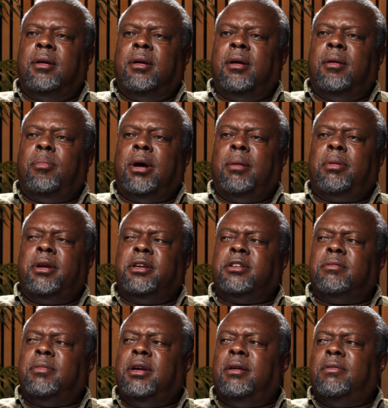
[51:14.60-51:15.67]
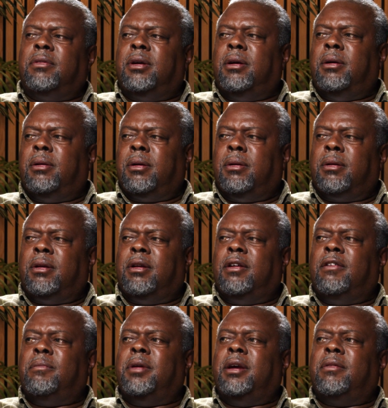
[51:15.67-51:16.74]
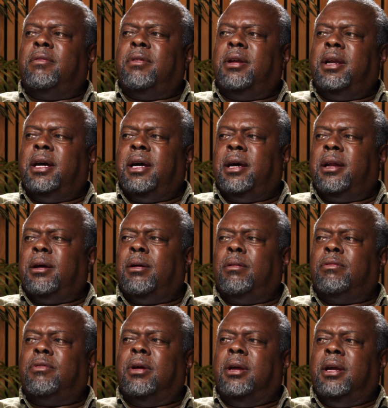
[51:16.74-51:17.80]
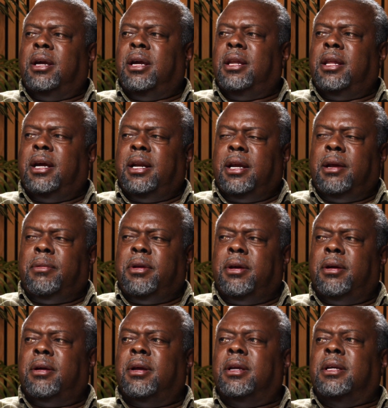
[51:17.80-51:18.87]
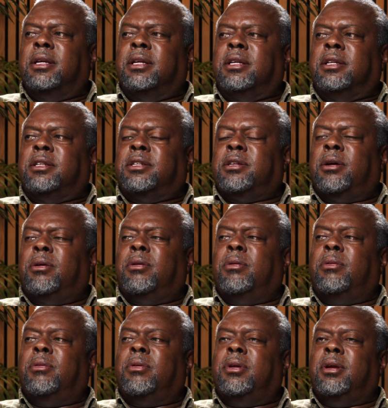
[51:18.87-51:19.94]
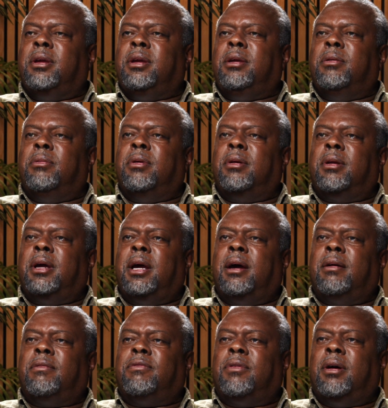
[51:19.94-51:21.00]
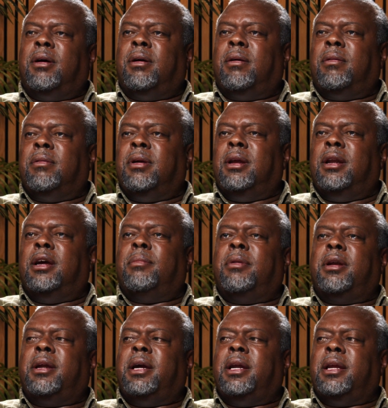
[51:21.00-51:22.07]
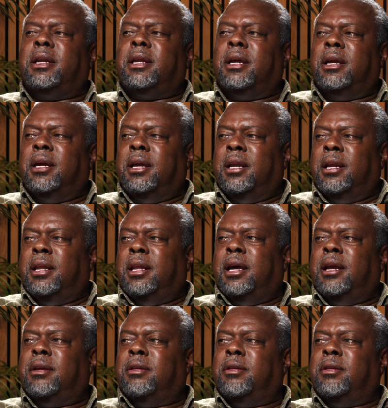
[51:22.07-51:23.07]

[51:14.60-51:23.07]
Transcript: population may have gone on, or it may have died off in that area. So you will have eliminated that